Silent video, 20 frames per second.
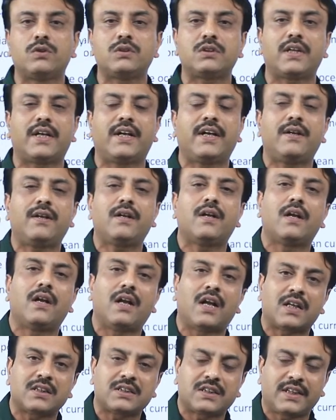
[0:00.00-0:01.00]
in
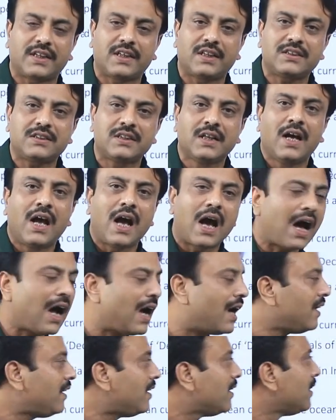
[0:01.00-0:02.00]
last years,
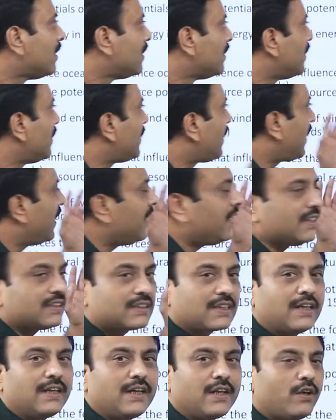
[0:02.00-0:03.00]
and the trend is
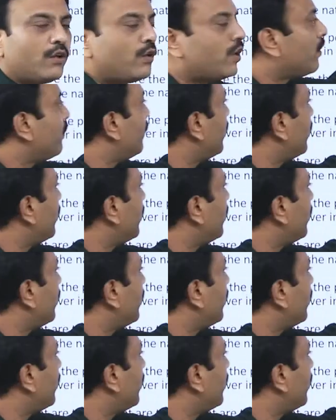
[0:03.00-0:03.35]
continued even